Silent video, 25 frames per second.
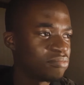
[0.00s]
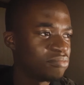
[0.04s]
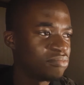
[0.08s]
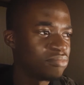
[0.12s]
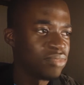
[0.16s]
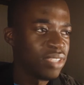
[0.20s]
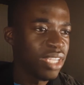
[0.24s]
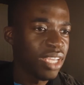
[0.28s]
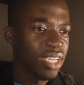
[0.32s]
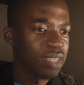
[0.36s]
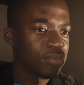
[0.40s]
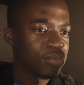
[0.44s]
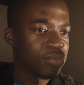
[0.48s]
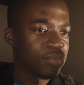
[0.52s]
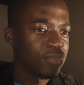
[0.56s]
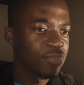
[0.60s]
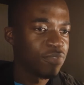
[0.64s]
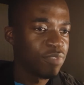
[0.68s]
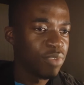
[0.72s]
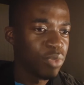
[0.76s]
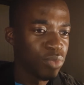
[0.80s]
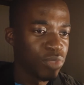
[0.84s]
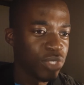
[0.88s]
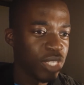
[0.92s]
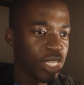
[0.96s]
like a
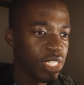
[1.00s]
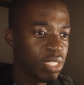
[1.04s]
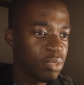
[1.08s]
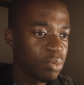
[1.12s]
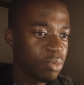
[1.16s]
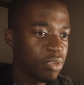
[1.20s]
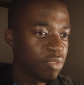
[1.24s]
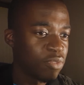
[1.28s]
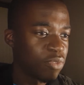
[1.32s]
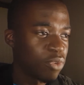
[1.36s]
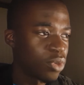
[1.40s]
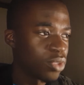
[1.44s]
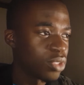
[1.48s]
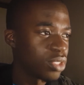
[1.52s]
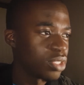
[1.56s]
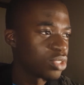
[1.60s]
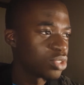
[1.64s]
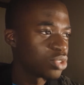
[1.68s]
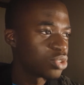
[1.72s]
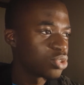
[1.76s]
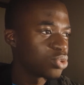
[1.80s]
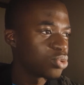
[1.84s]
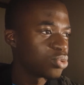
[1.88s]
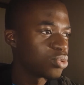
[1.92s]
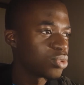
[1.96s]
few days before this
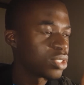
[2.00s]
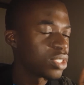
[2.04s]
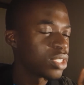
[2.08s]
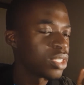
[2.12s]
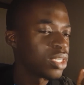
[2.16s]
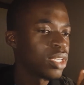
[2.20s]
shoot,